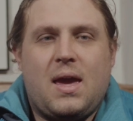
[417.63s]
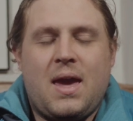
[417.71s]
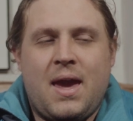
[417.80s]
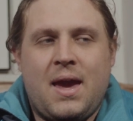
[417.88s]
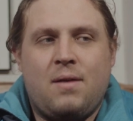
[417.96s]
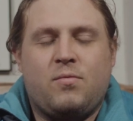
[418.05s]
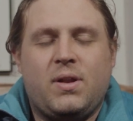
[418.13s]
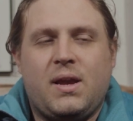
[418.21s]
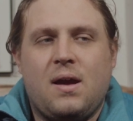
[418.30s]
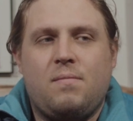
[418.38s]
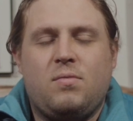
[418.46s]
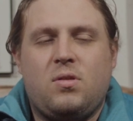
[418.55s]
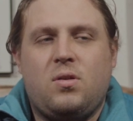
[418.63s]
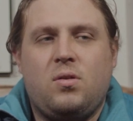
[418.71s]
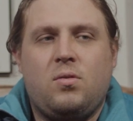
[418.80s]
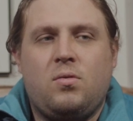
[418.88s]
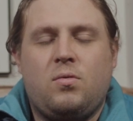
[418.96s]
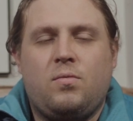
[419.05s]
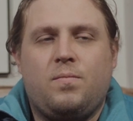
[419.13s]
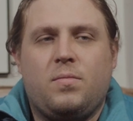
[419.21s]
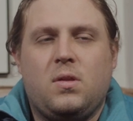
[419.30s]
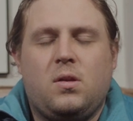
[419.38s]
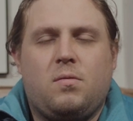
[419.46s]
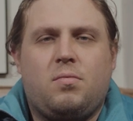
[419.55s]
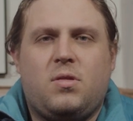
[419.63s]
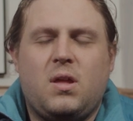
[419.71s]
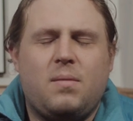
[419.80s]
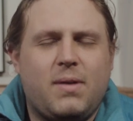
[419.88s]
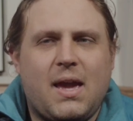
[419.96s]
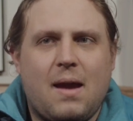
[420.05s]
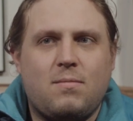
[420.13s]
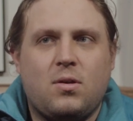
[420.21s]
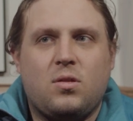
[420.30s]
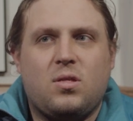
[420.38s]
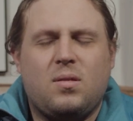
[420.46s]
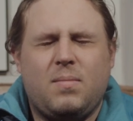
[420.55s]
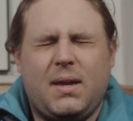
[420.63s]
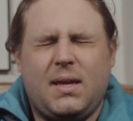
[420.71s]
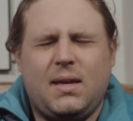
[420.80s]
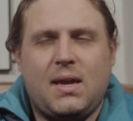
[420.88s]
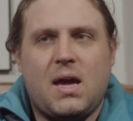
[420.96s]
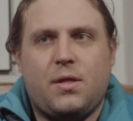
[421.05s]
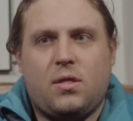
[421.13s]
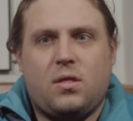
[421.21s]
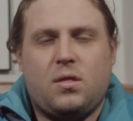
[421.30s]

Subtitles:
And when it comes to cinema cameras, I mean, yes,